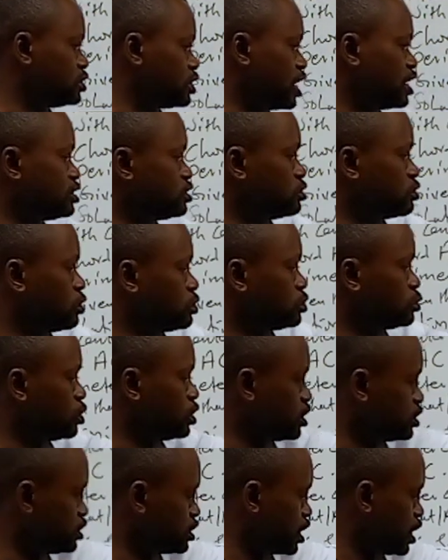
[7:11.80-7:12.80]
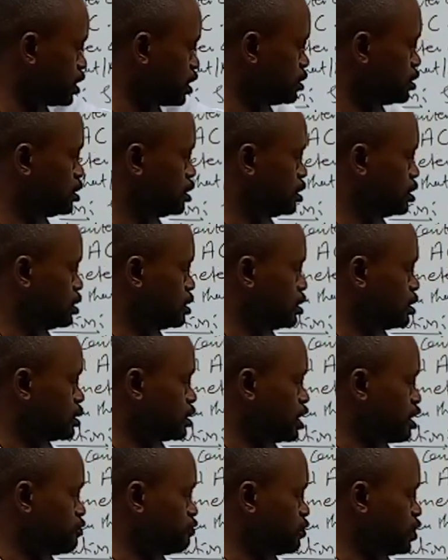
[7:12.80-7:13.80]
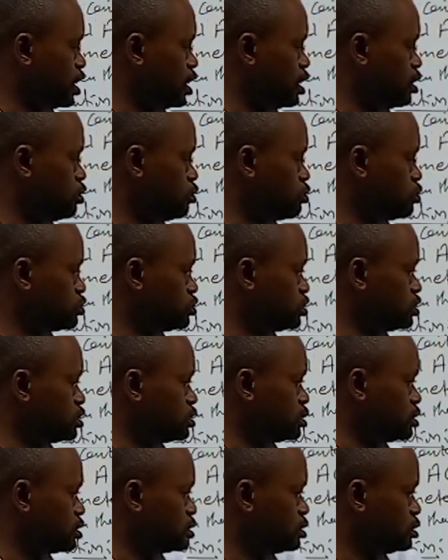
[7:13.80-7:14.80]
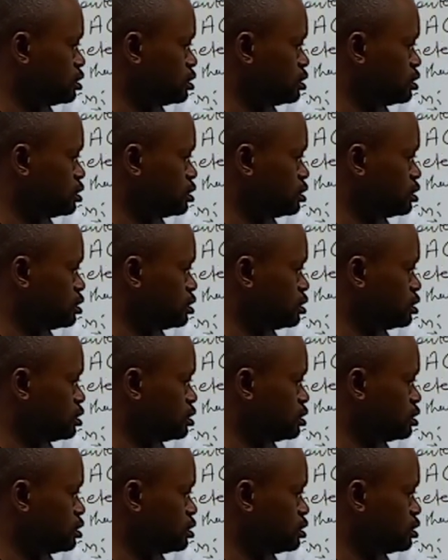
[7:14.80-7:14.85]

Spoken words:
that is on the other side, ref AOC,